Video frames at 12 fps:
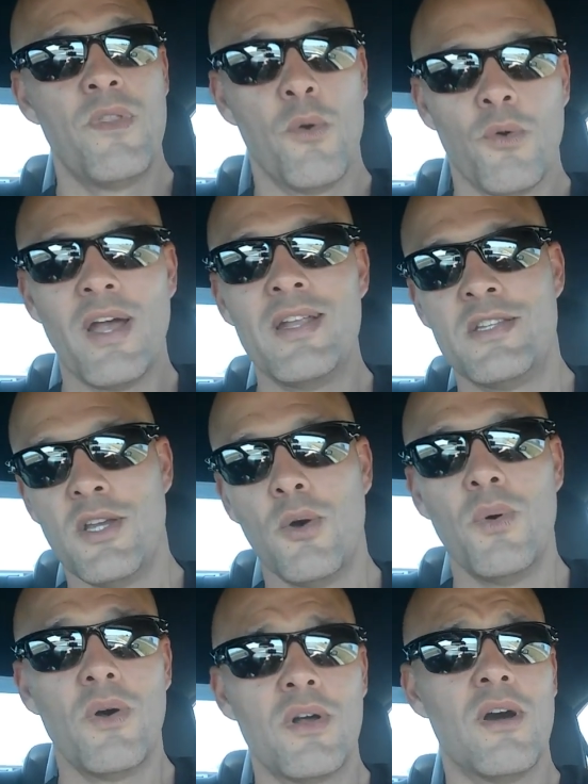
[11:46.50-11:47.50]
the right
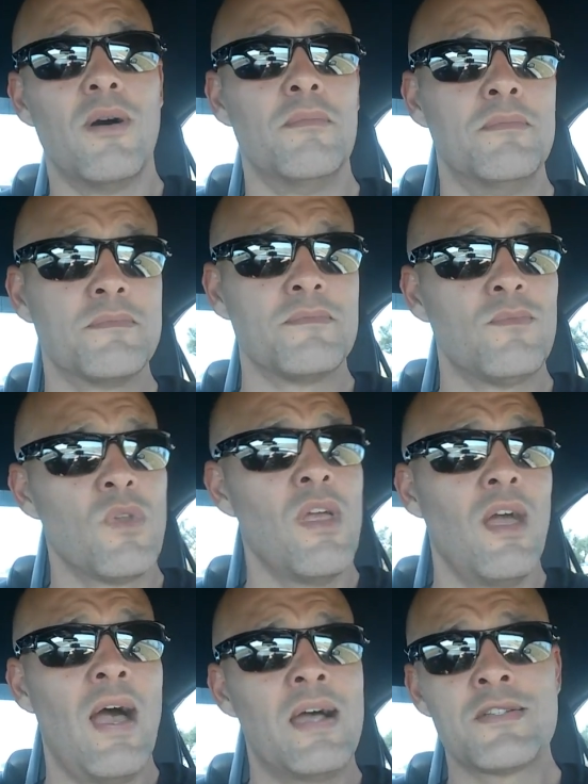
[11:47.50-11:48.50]
deal will
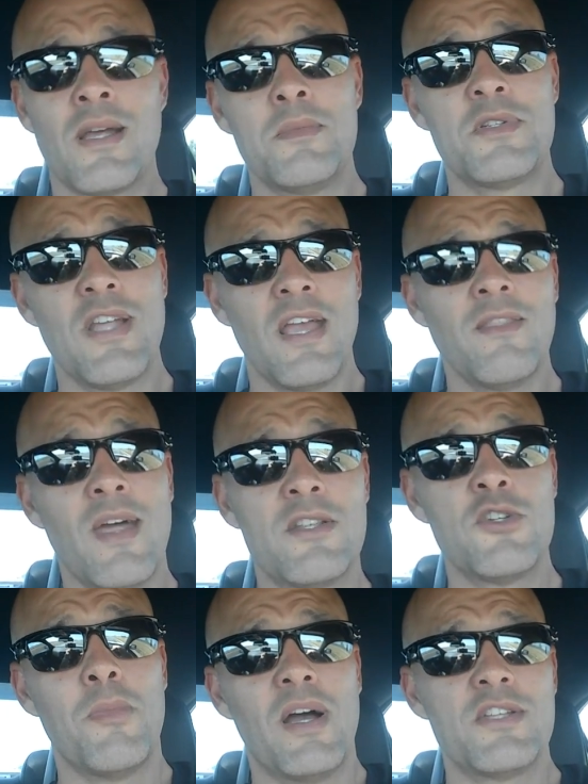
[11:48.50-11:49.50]
come. As I'm saying
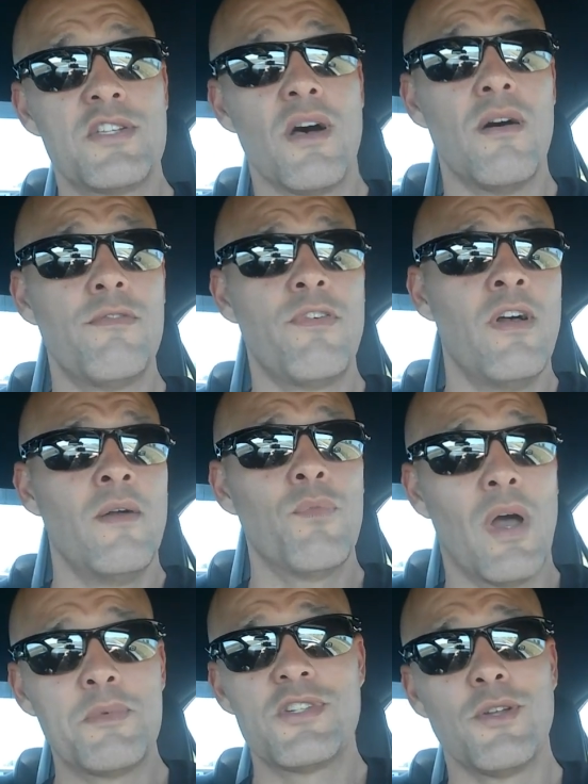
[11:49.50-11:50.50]
that to myself,
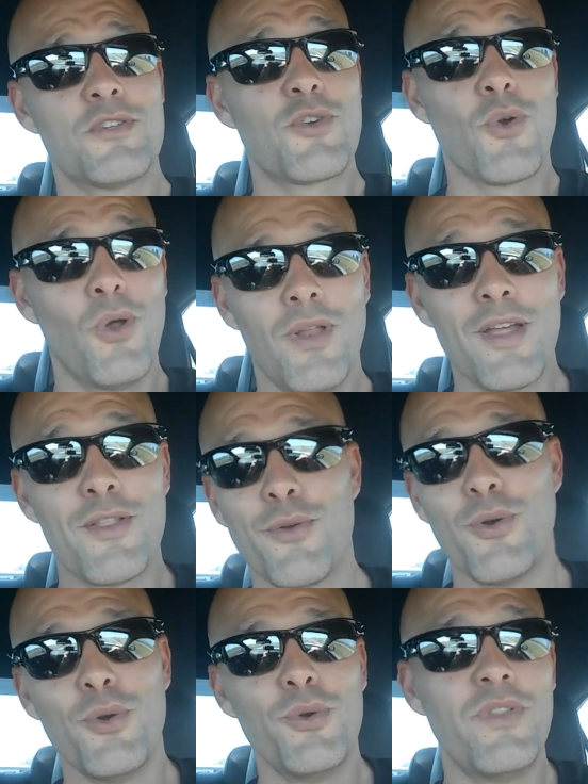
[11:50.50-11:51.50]
I'm still scrolling
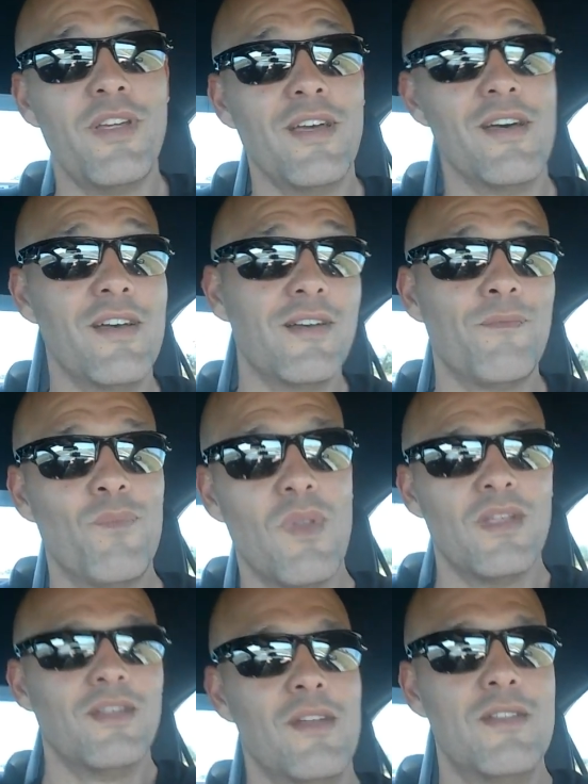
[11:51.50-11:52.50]
through the
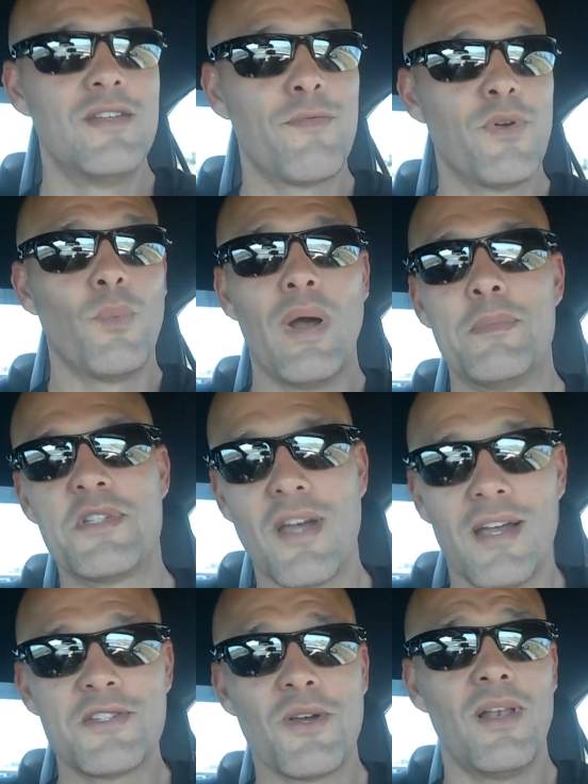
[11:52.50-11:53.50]
different
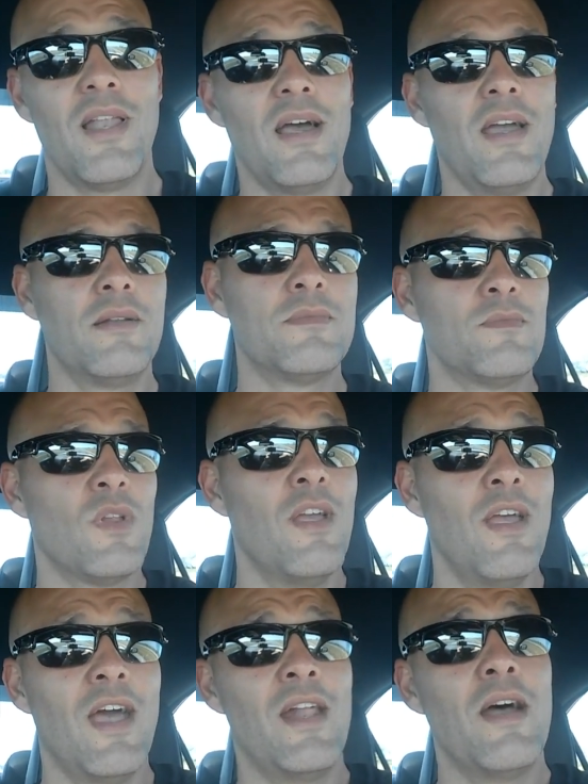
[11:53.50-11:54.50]
websites online,
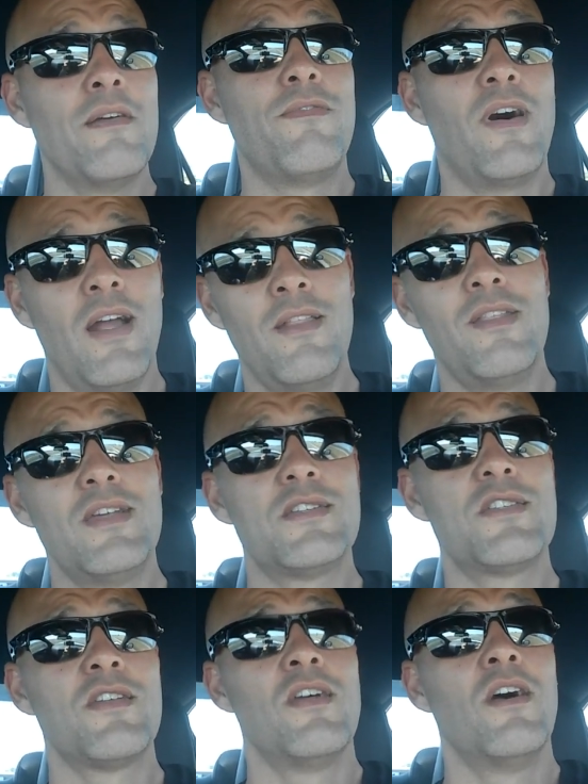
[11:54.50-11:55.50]
and I find
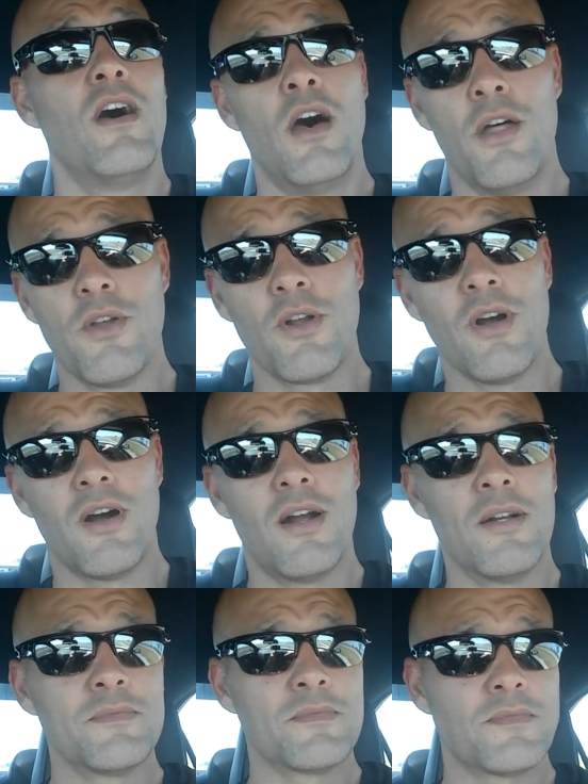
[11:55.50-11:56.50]
this other
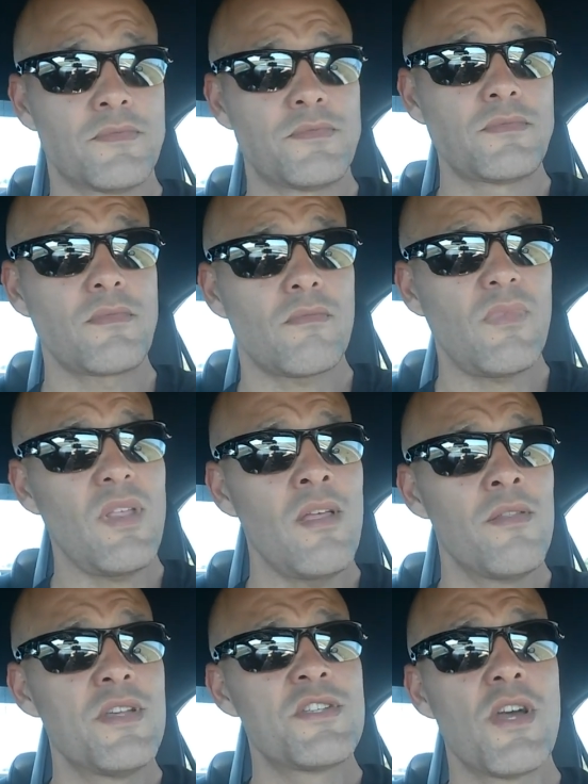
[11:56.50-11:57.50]
car.
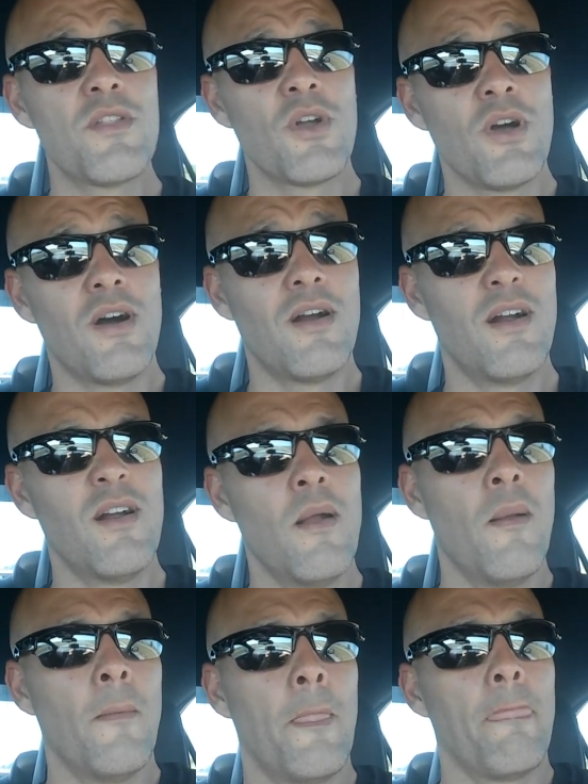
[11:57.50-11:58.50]
This other car,
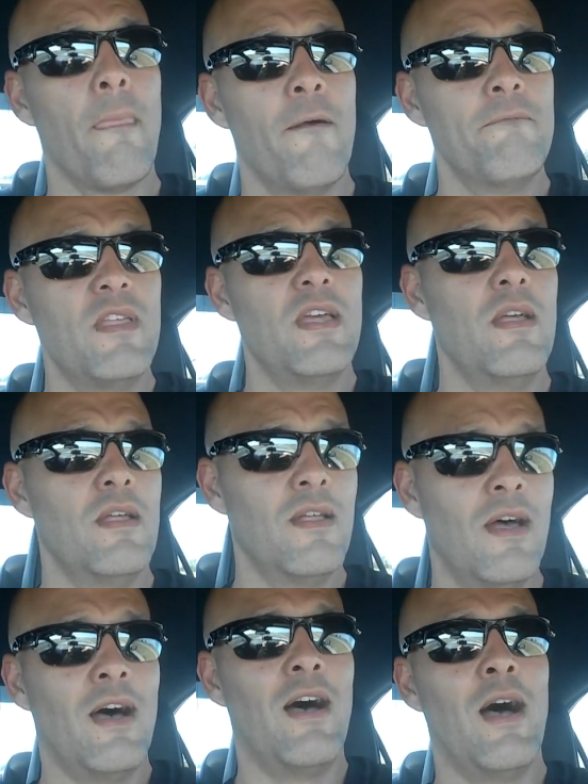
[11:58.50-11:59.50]

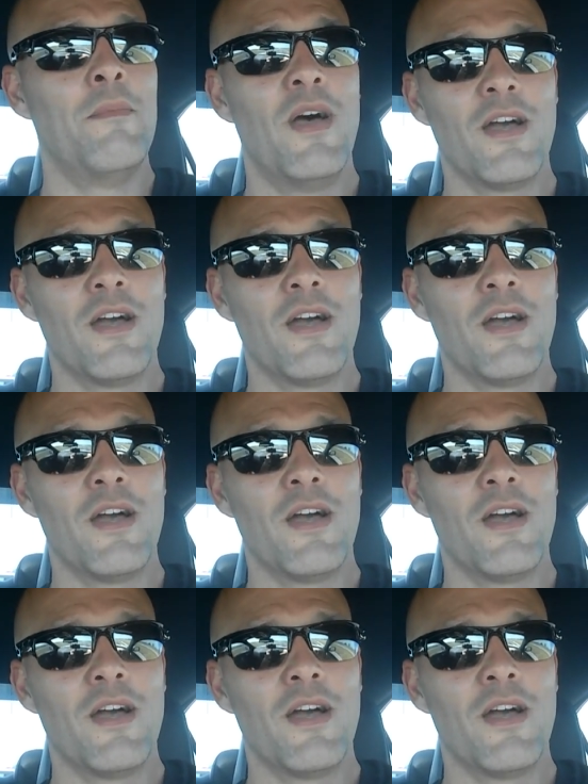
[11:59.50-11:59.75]
I'm